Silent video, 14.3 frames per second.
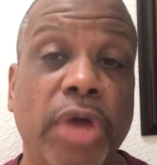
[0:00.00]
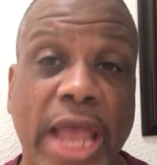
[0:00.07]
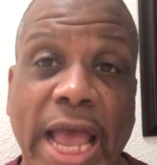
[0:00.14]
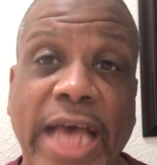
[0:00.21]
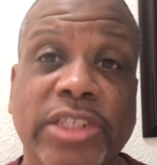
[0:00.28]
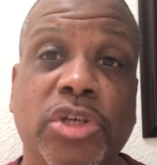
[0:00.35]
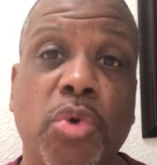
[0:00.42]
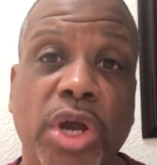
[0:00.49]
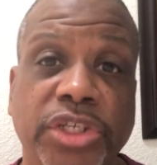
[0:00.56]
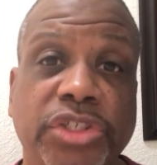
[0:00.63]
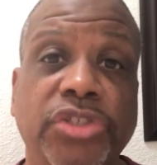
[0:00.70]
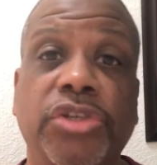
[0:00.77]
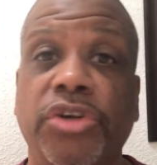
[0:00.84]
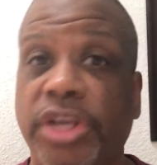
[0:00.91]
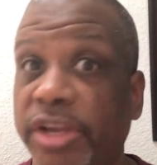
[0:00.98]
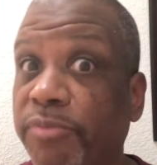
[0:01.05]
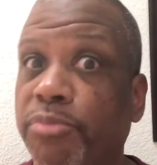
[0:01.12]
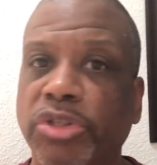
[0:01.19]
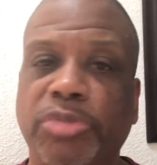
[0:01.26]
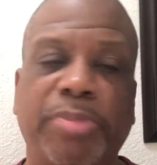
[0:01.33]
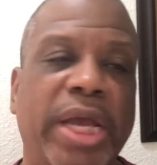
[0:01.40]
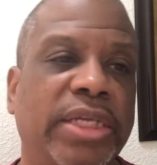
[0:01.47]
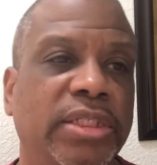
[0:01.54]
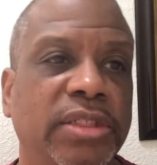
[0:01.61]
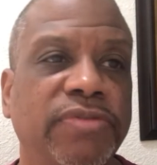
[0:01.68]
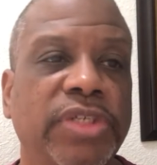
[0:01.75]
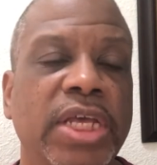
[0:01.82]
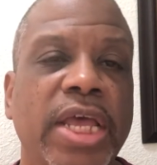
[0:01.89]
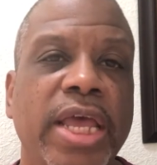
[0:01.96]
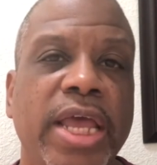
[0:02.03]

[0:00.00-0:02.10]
ask questions or give perspectives.